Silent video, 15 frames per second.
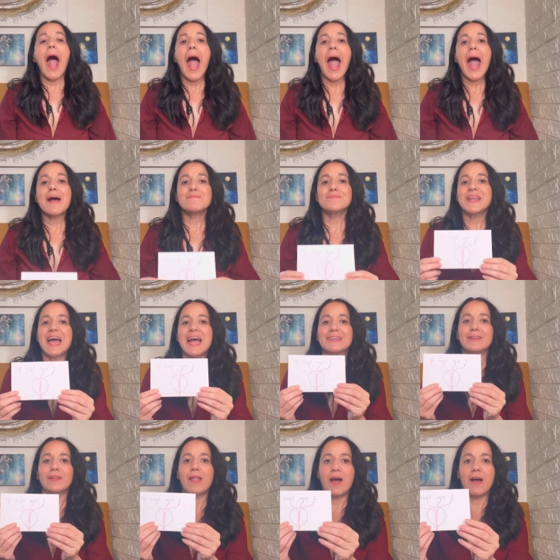I'm
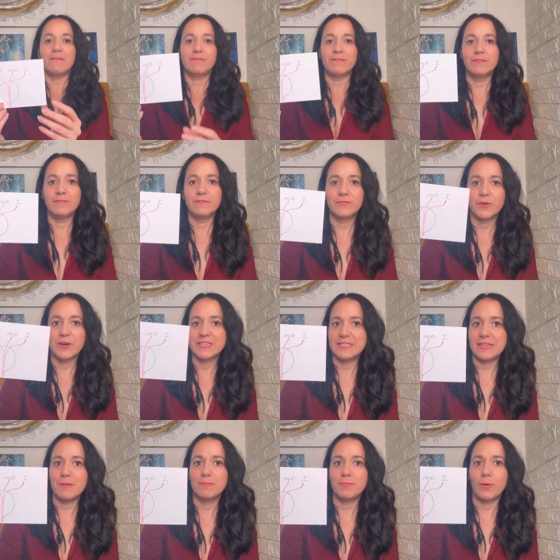not love, for
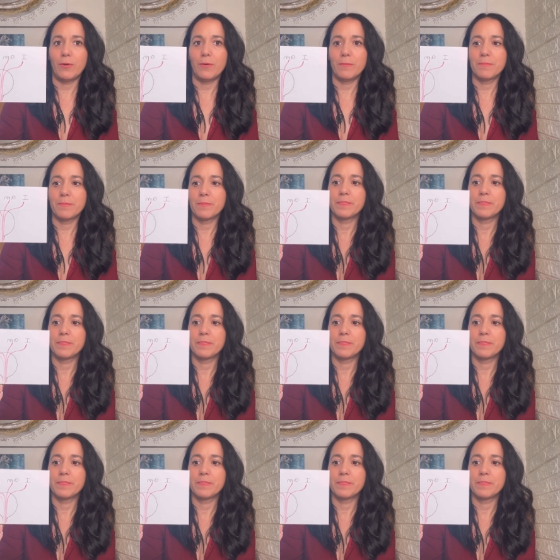example,